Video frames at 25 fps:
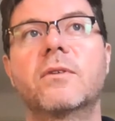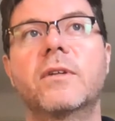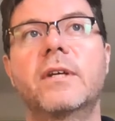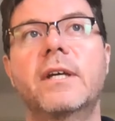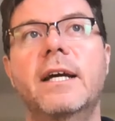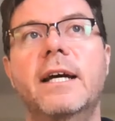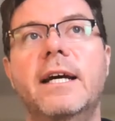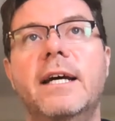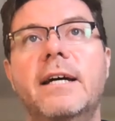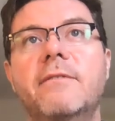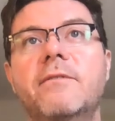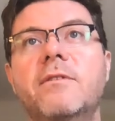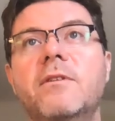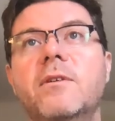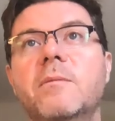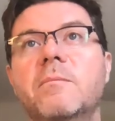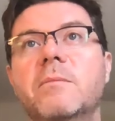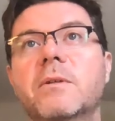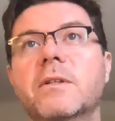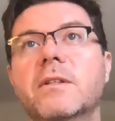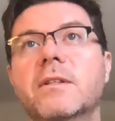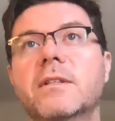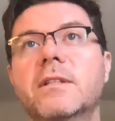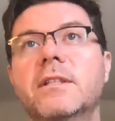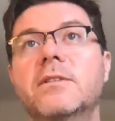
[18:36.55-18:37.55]
they have the
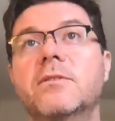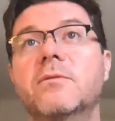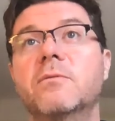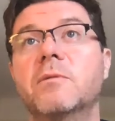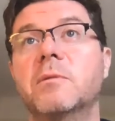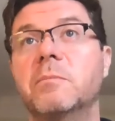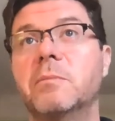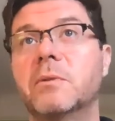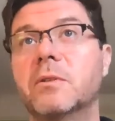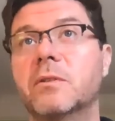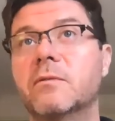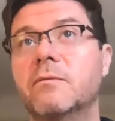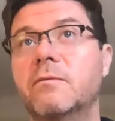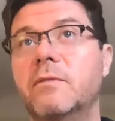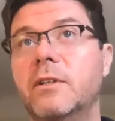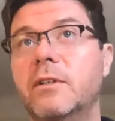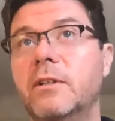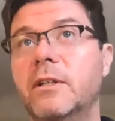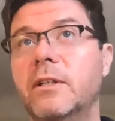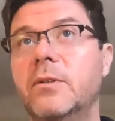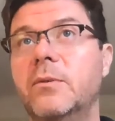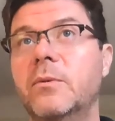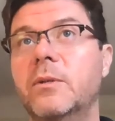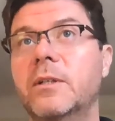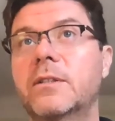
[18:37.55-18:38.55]
ability to rebuild
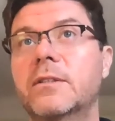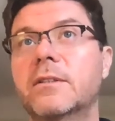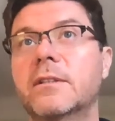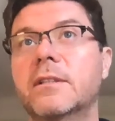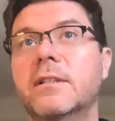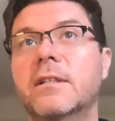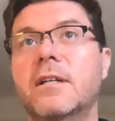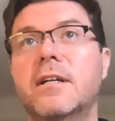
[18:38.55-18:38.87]
very quickly.